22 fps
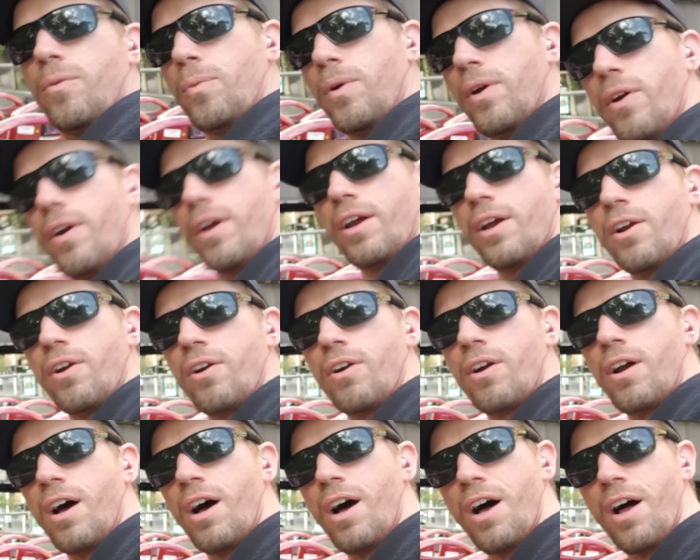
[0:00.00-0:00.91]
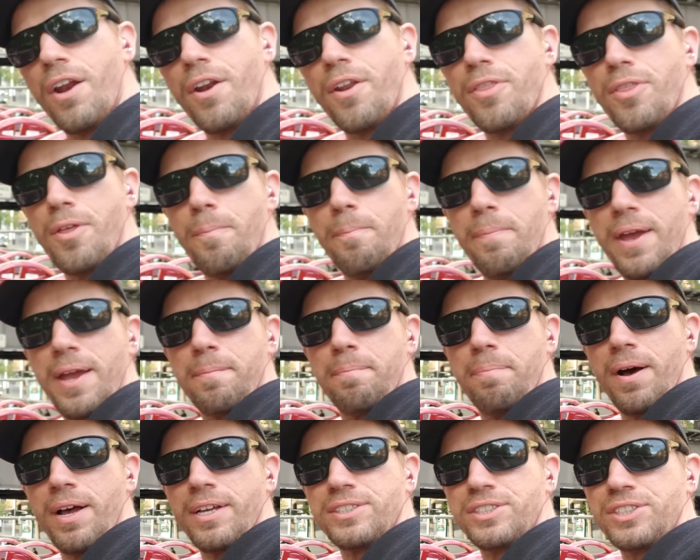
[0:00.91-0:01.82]
We are here on the Big
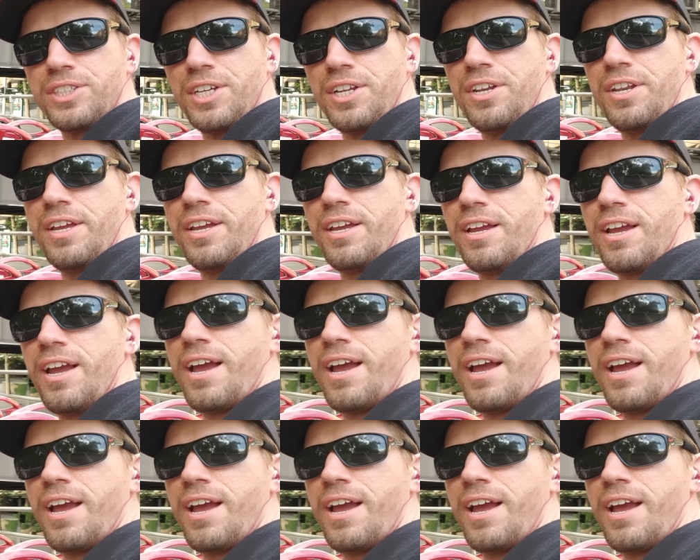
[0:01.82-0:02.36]
Bus Sydney,